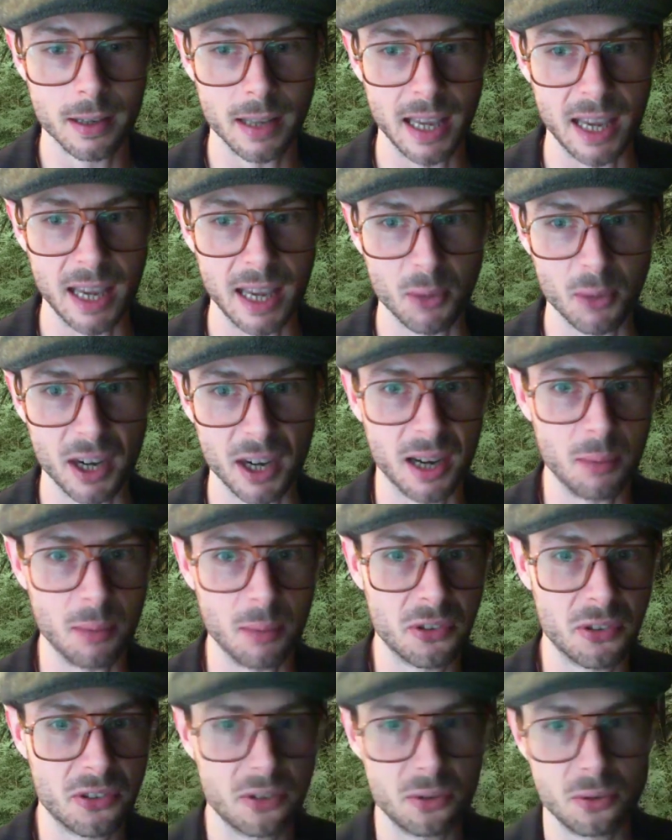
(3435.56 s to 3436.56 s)
And when it
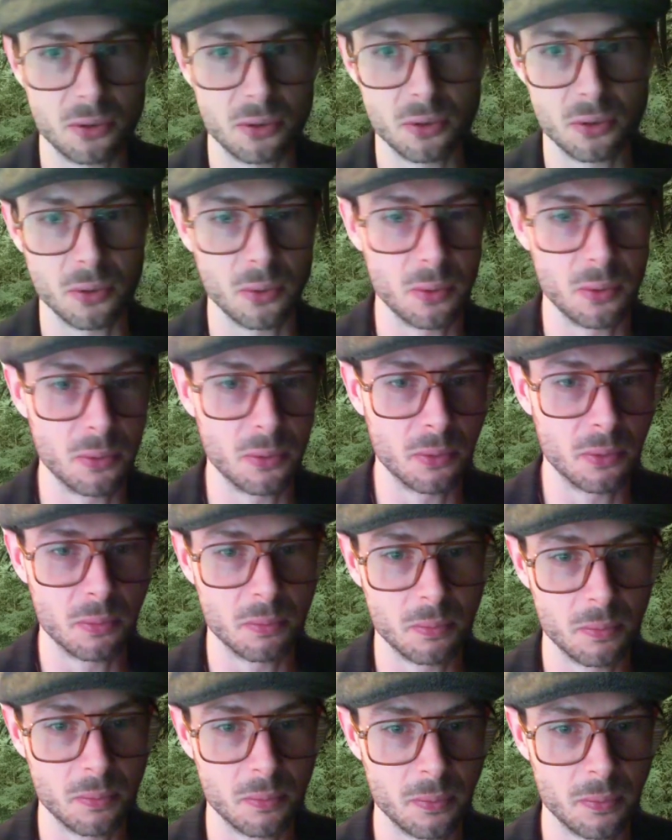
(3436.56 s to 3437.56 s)
comes to
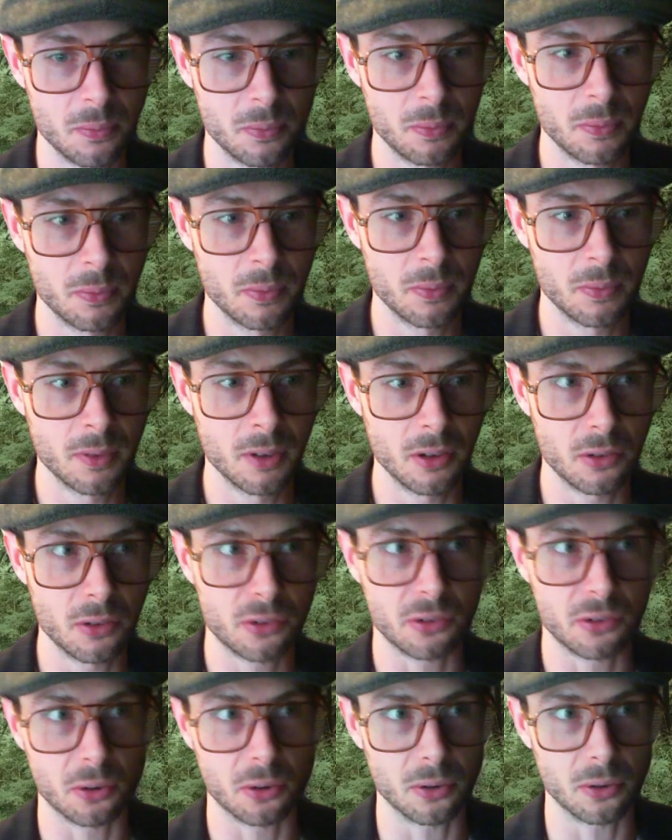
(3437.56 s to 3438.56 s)

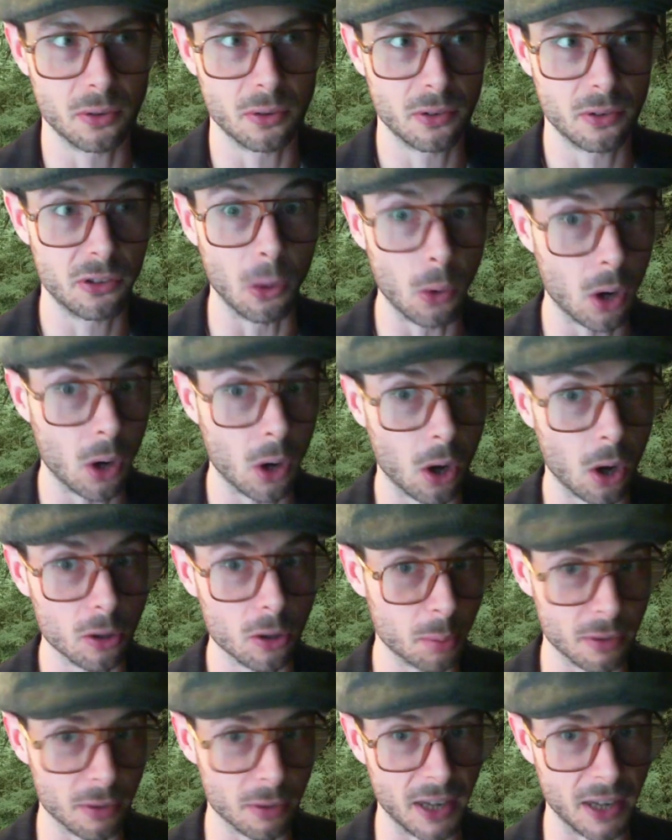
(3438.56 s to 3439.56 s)
certain
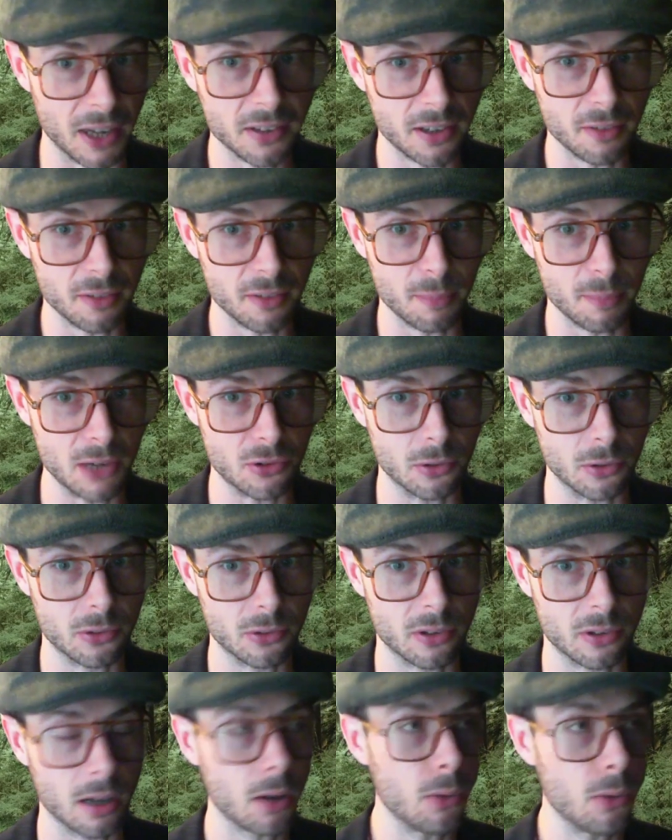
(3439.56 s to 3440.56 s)
so-called preventative measures
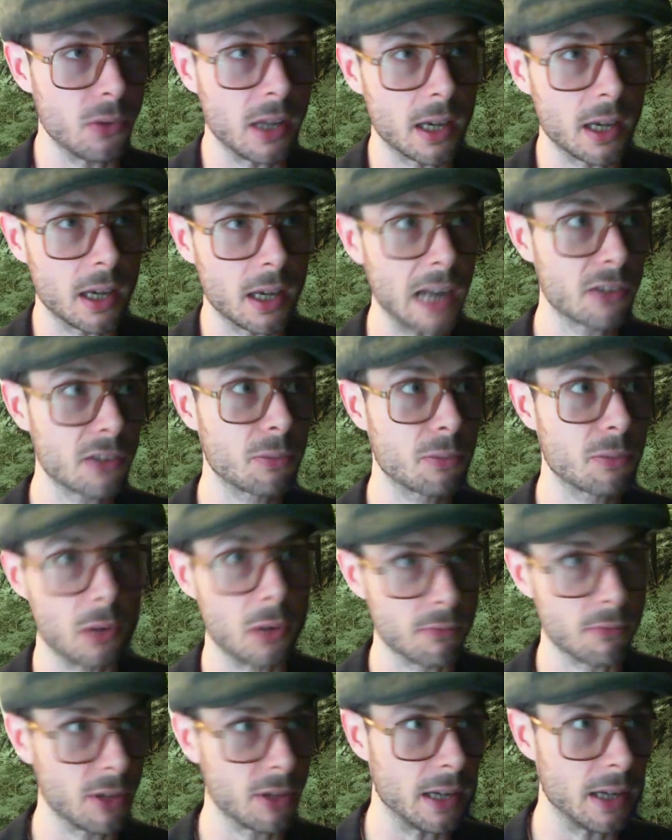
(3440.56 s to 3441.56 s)
like, oh, take an aspirin
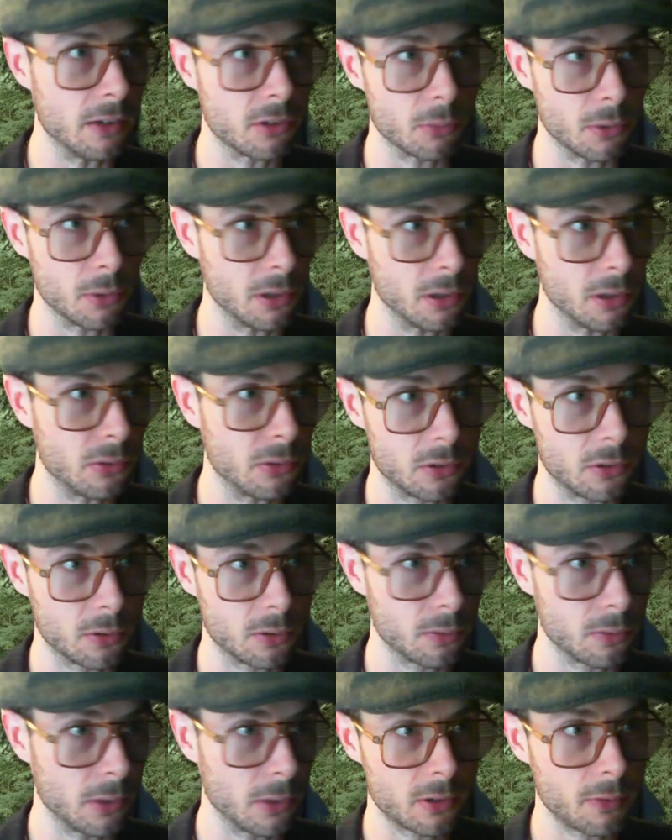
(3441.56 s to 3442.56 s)
every day to reduce your
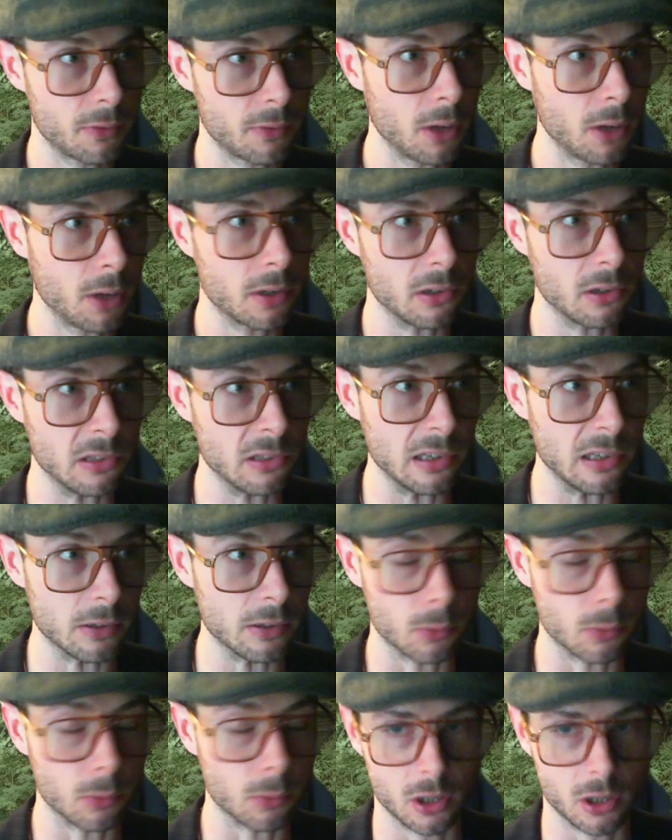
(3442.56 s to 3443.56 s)
risk of heart
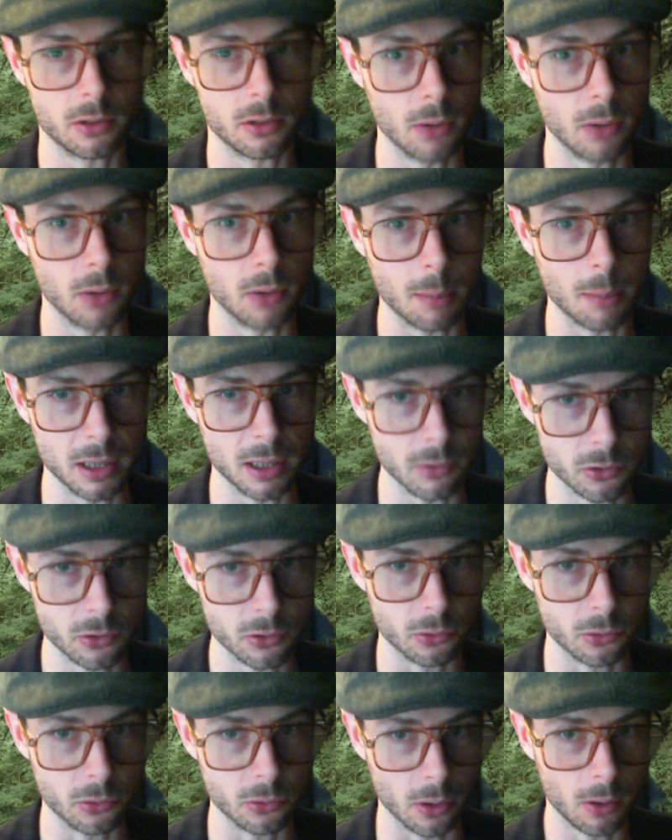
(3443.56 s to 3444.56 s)
disease, which I do not believe is
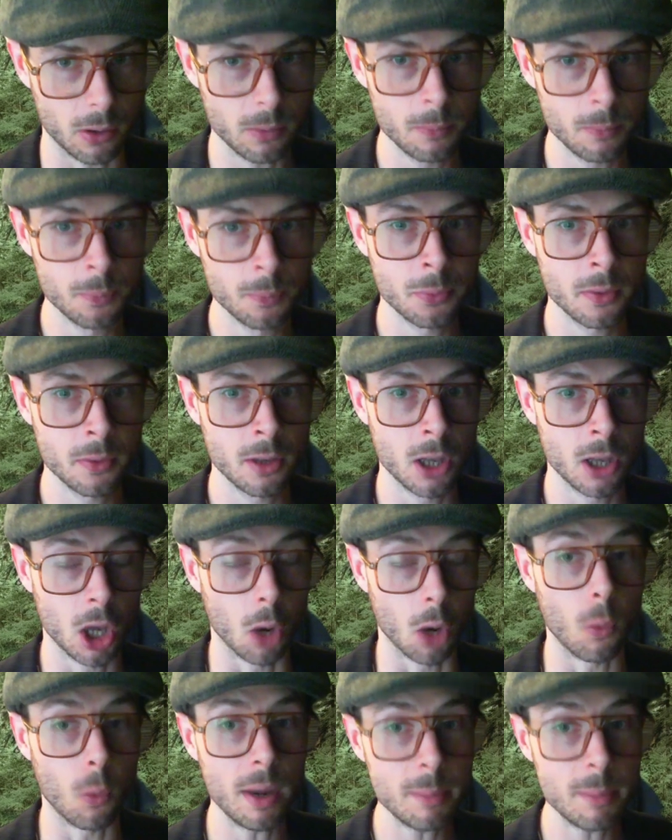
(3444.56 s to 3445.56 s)
true at all,
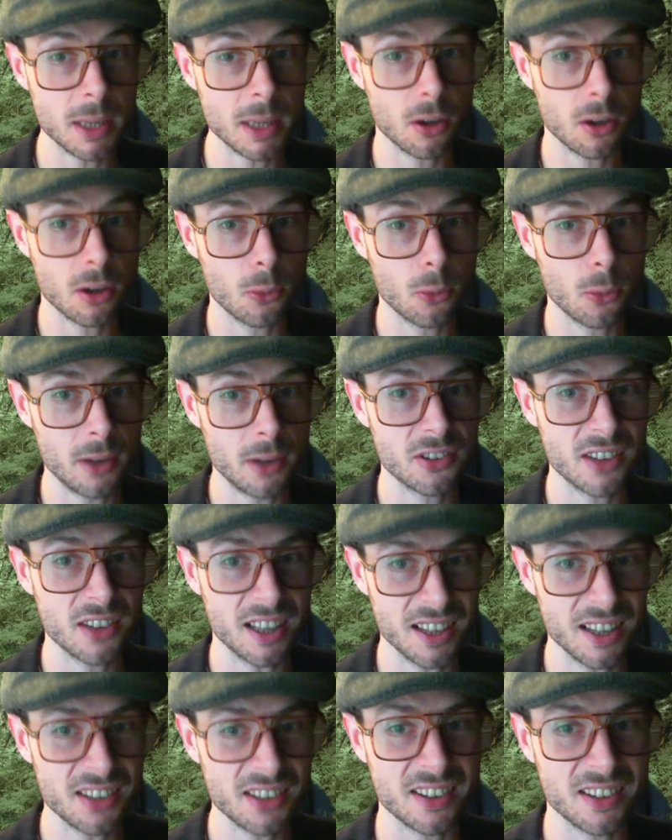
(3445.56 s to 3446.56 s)
women are the ones
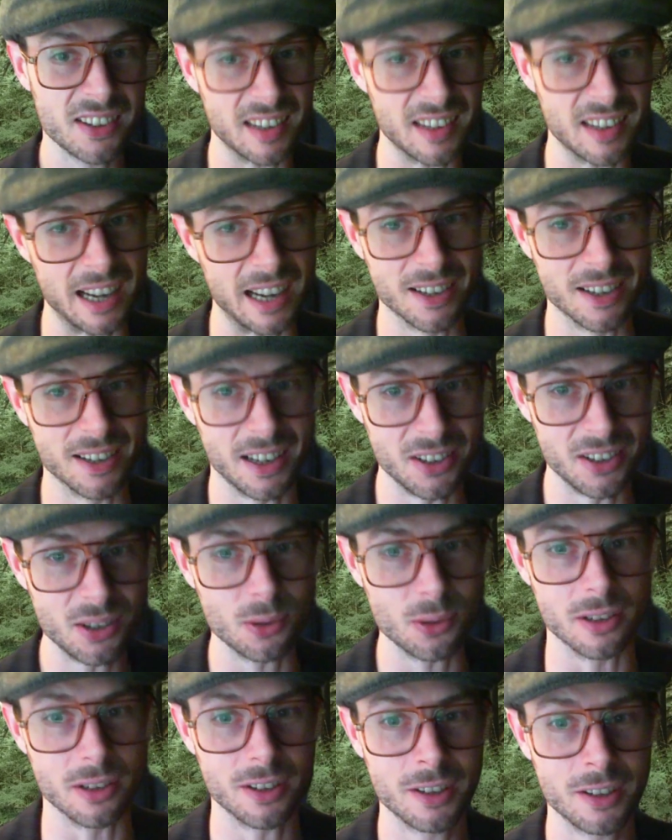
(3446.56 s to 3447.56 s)
that listen to that and
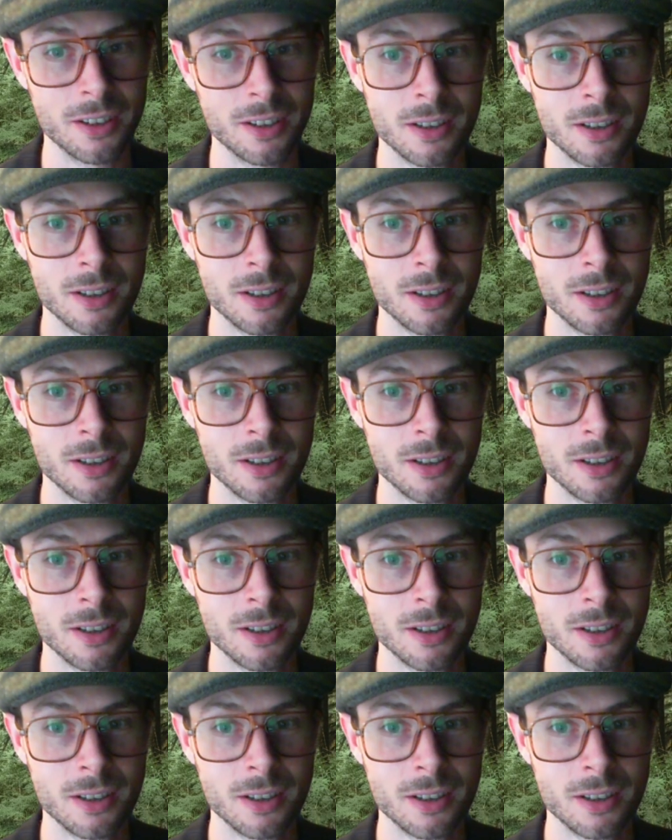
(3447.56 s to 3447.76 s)
do it.